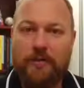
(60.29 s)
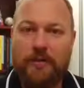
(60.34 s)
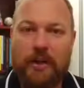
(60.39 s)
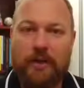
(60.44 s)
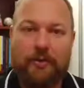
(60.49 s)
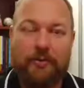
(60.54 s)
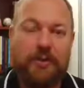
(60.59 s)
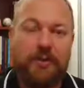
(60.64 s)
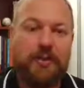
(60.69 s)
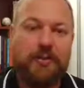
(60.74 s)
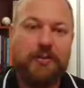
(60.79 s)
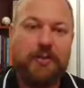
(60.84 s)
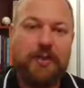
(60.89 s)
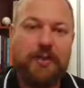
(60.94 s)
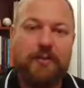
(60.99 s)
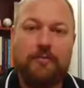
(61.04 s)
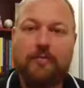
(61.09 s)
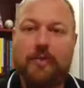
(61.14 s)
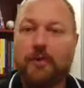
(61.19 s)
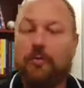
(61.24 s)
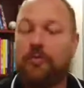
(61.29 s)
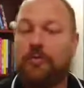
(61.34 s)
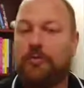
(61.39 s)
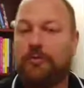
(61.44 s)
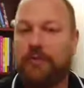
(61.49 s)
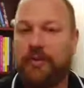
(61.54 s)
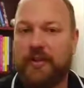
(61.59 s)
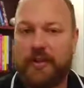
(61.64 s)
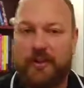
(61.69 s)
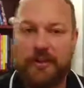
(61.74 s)
not only treat it but
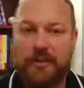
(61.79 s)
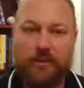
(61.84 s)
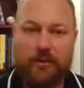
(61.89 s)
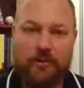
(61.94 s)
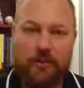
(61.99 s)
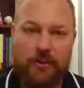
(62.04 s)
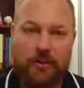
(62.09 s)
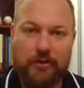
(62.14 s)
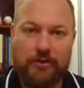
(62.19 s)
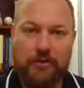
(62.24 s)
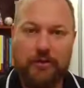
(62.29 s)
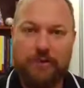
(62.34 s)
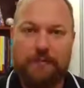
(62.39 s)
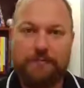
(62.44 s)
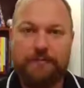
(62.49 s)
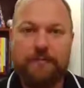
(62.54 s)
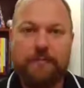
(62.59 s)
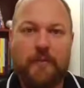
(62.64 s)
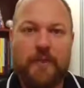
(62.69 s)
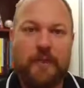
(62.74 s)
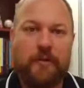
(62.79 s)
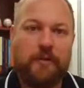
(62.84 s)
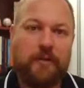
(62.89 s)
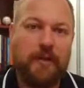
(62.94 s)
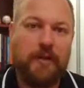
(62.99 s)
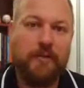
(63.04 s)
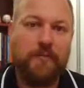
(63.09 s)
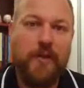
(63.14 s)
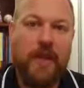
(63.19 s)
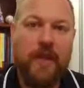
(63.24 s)
prevent it in the long term.
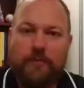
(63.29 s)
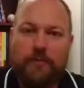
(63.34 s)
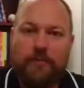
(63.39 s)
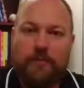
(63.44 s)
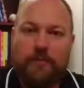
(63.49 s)
Okay?